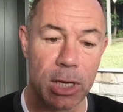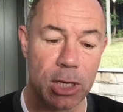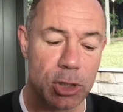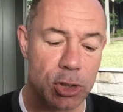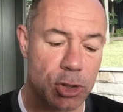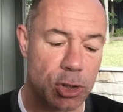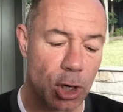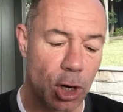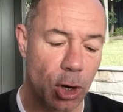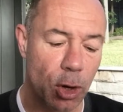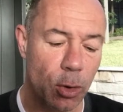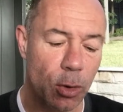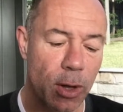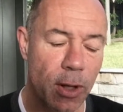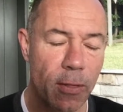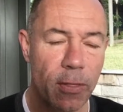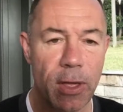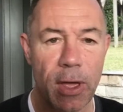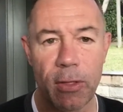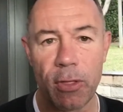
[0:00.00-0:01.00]
So
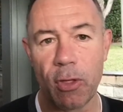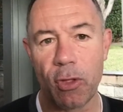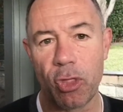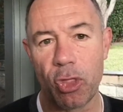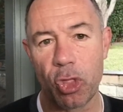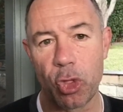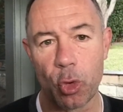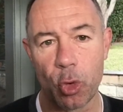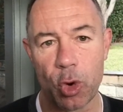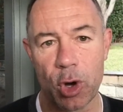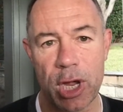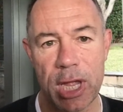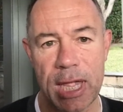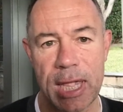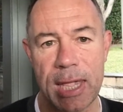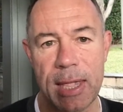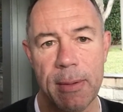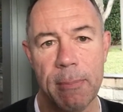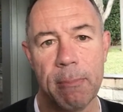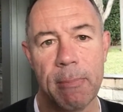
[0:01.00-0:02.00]
they're the
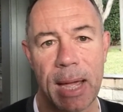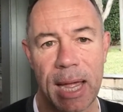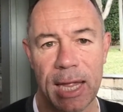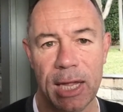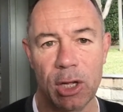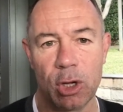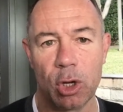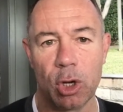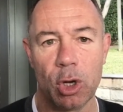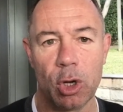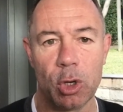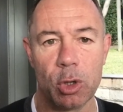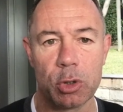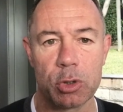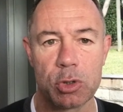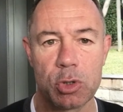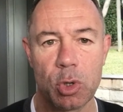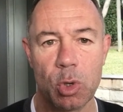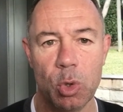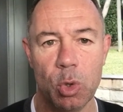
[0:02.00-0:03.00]
three main
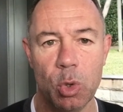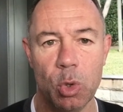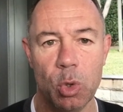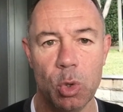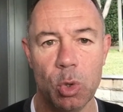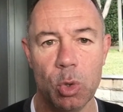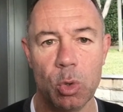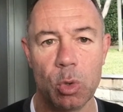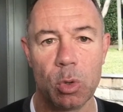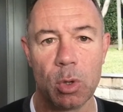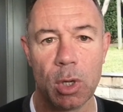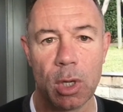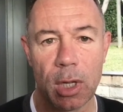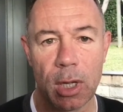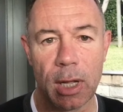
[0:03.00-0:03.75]
girls who